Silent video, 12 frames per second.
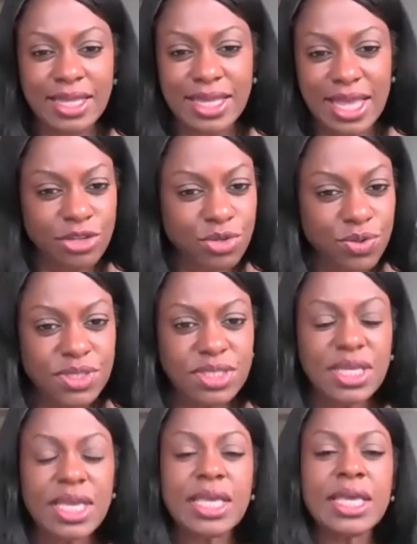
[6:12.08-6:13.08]

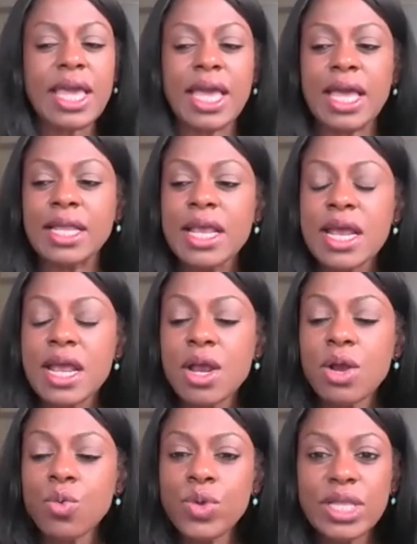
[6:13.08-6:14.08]
interesting and
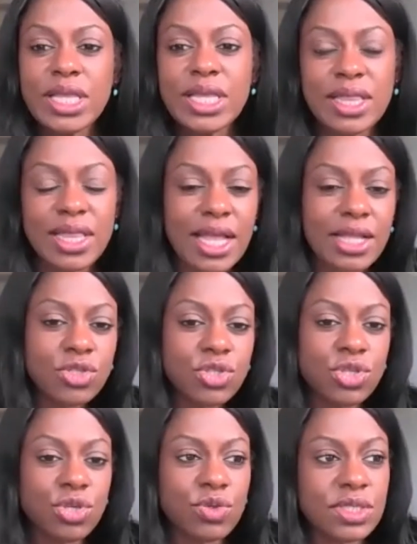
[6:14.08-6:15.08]
really
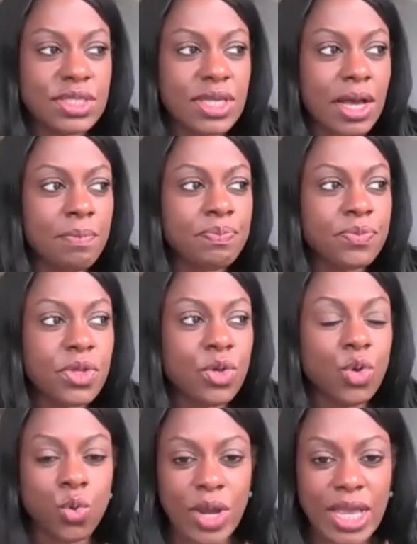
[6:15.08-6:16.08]
lends to some
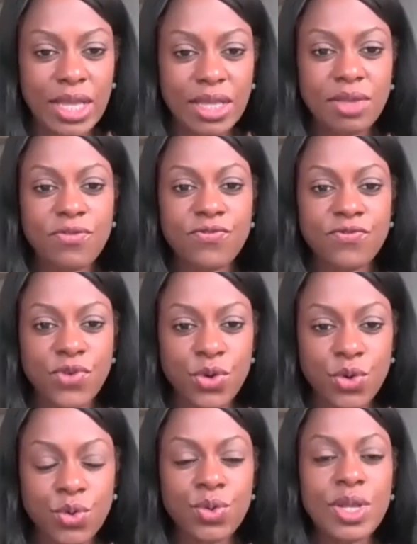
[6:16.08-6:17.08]
great
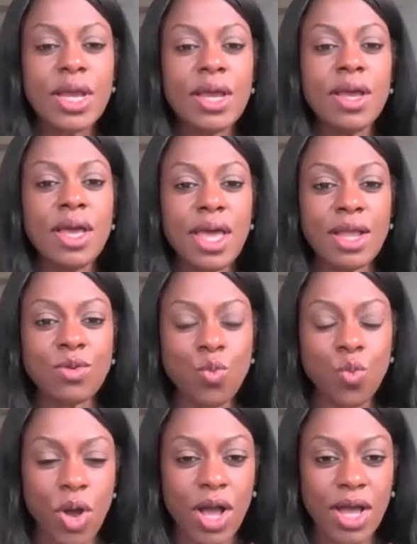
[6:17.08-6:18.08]
food
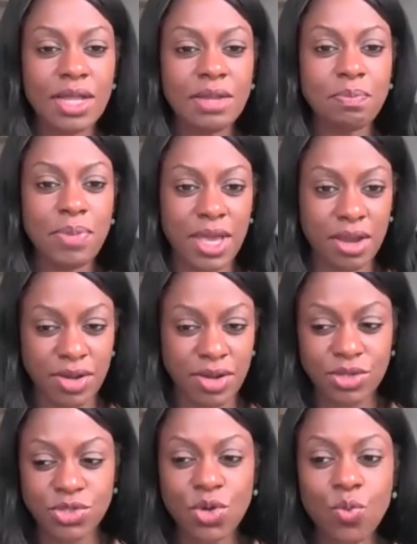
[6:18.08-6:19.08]
and wine
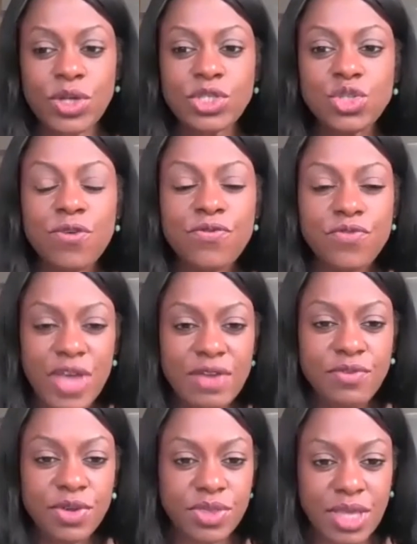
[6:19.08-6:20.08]
pairing. So what's your
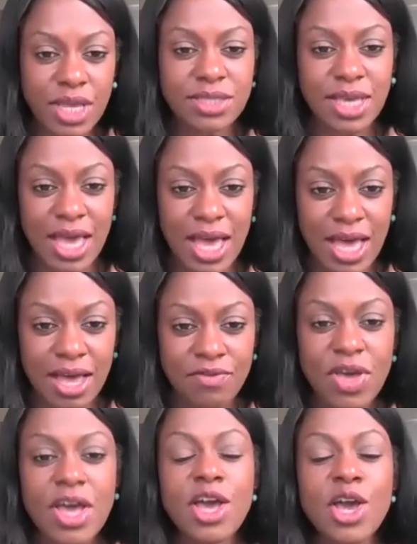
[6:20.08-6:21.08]
favorite thing to
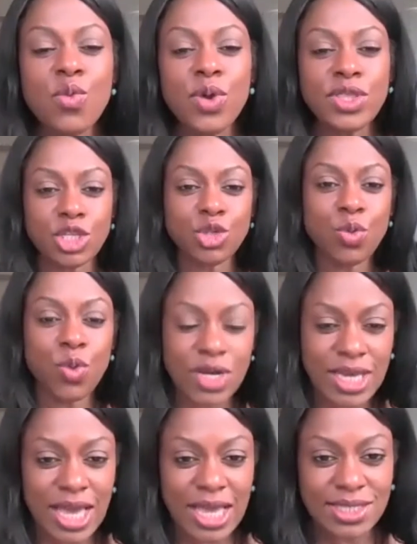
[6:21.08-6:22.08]
have with a
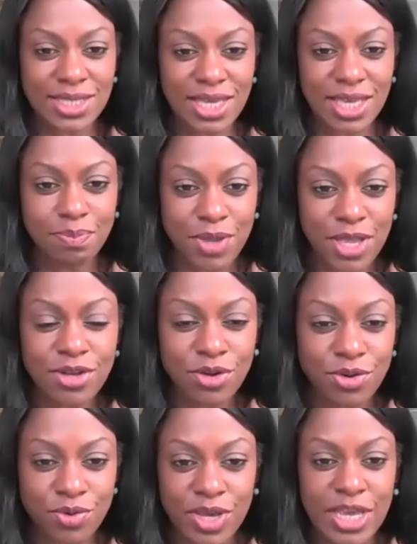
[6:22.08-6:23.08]
2018
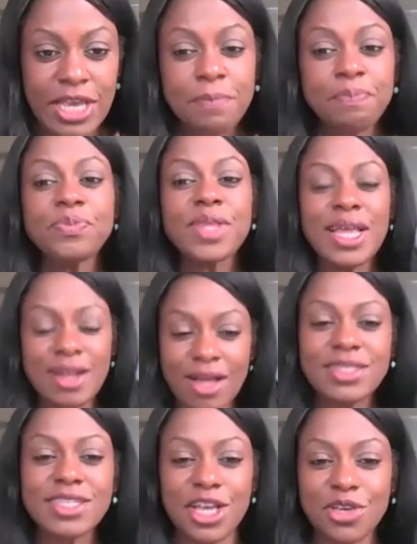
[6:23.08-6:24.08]
Pinot Gris? And
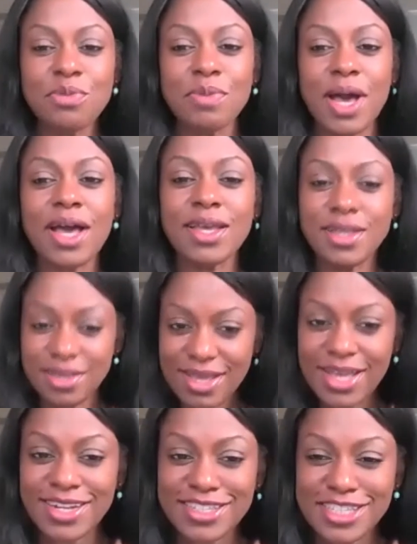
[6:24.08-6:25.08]
I'll tell you mine
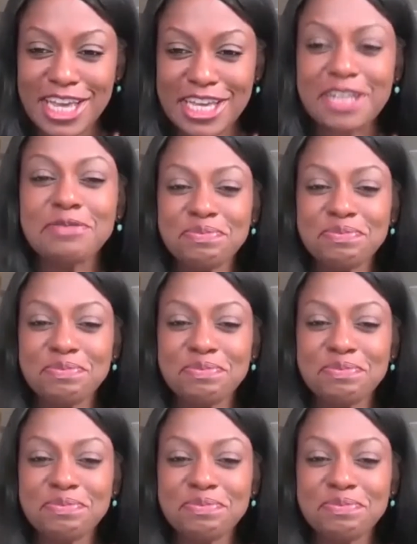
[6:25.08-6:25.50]
in a second.